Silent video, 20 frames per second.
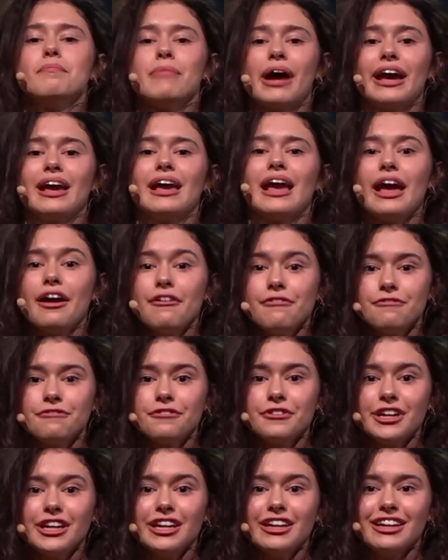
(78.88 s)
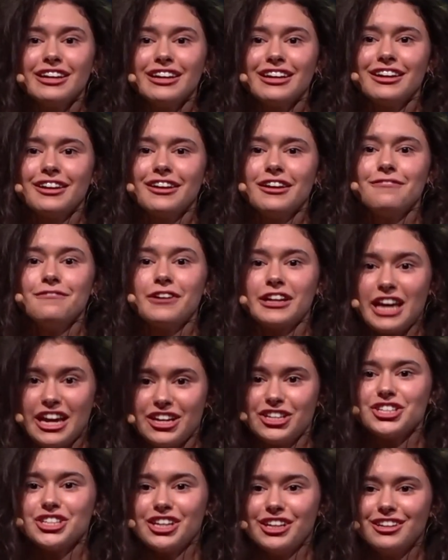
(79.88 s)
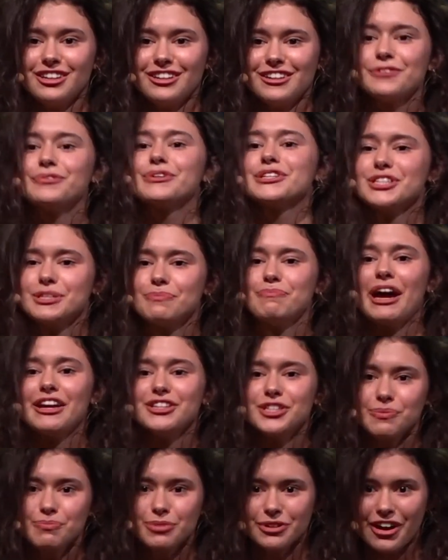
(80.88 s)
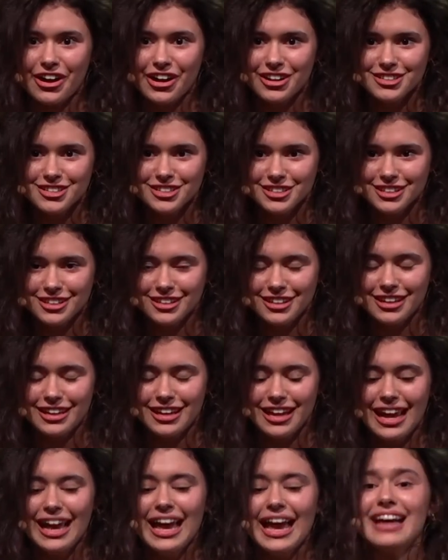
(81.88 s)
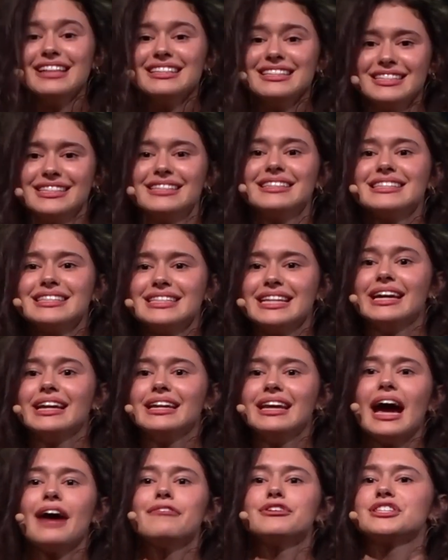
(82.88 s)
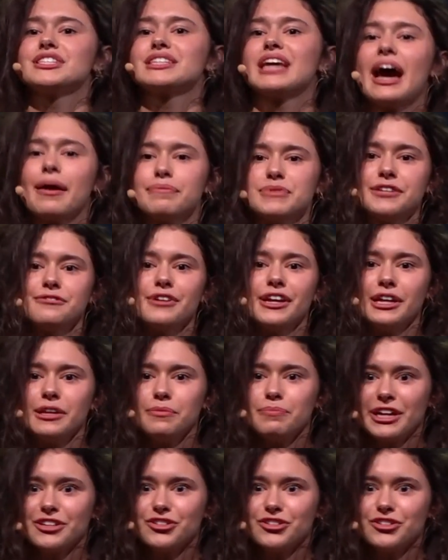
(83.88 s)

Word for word: My every vacation was spent abroad. And since then, I was captivated by